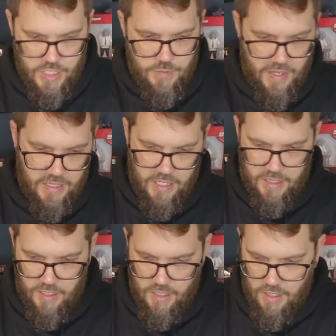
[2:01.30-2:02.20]

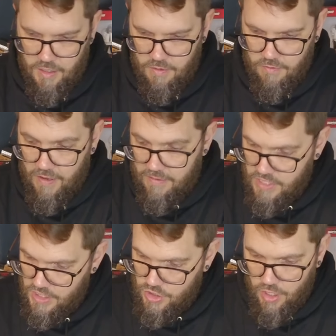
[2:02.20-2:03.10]
Spectator 5
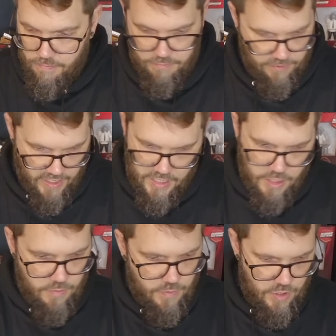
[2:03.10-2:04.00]
says stop,
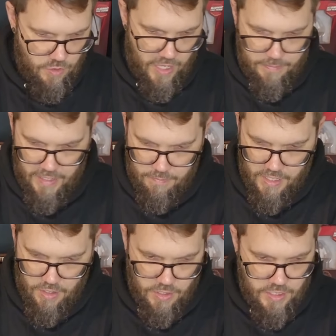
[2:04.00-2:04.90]
fine, you cap that
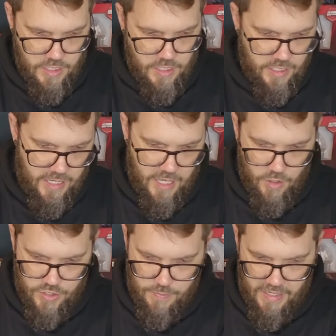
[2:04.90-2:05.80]
pile.
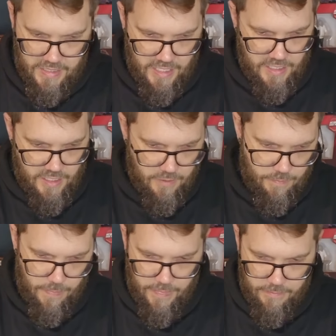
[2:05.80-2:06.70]
Now spectator
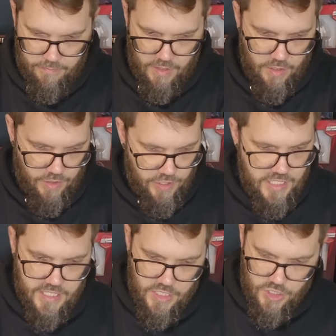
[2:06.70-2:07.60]

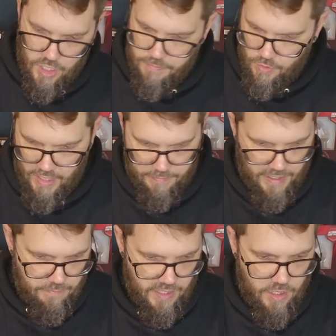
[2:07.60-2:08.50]
3 says stop, you cap
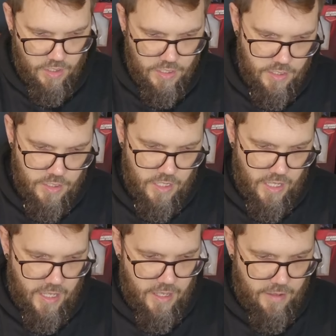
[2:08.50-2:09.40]
that pile.
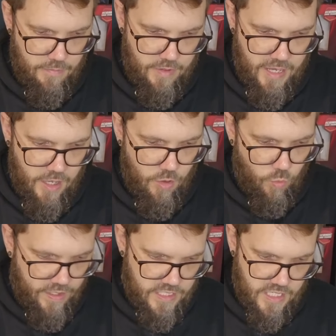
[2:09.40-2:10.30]
Now
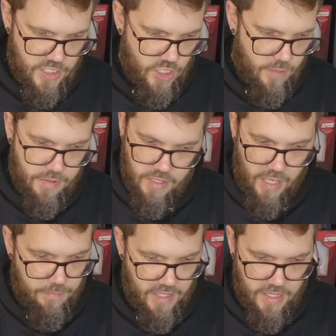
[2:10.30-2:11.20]
1 says stop,
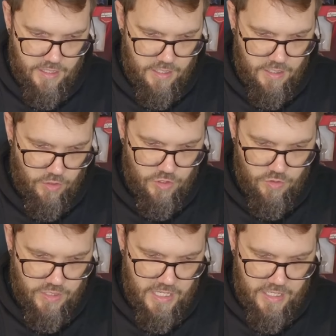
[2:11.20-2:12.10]
cap that,
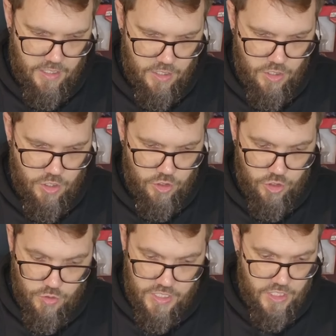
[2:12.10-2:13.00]
continue dealing.
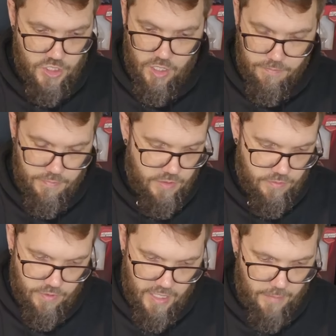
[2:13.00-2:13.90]
2 says stop,
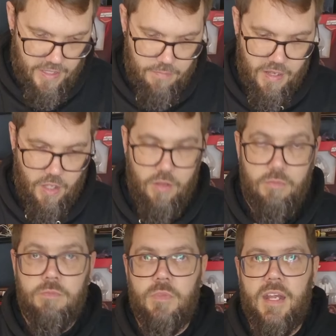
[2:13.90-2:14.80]
cap that pile.
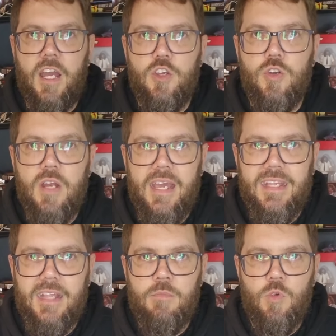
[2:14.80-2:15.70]
And now you
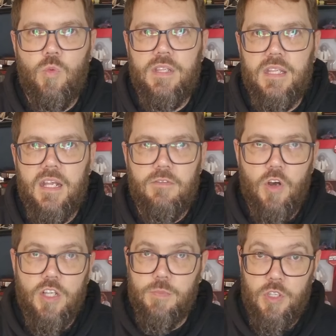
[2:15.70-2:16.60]
collect them with the 10 of
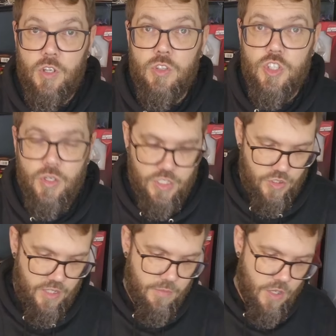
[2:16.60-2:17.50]
hearts, but you don't show this
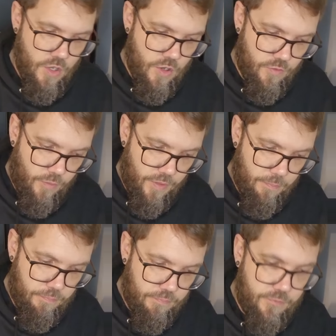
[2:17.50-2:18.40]
to them from
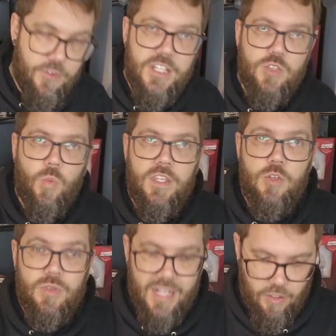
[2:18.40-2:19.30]
the first one
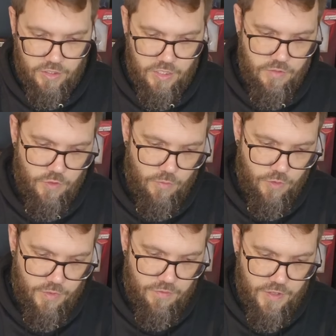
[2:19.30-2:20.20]
you dealt
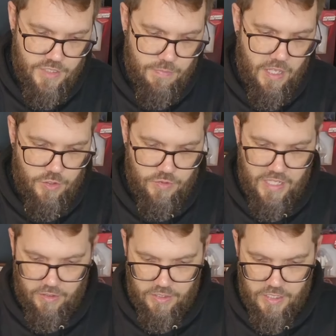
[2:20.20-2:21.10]
from the first pile you
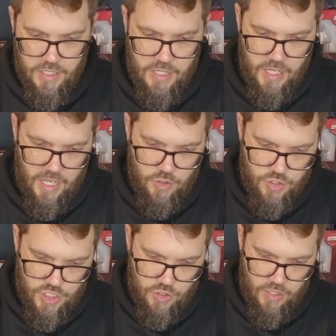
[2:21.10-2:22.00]
dealt. And you
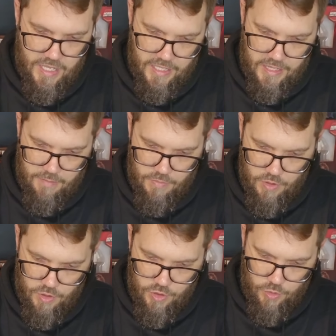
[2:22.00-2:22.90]
just collect them
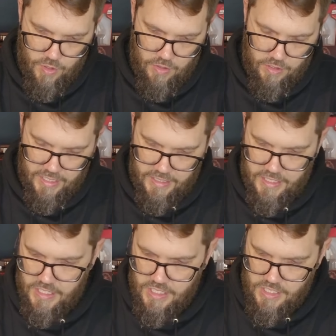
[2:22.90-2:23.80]
throughout like
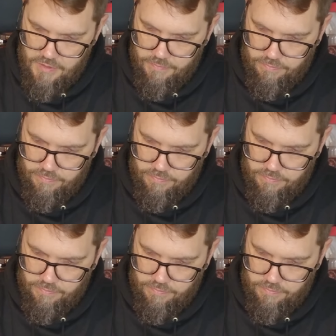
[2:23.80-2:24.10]
this.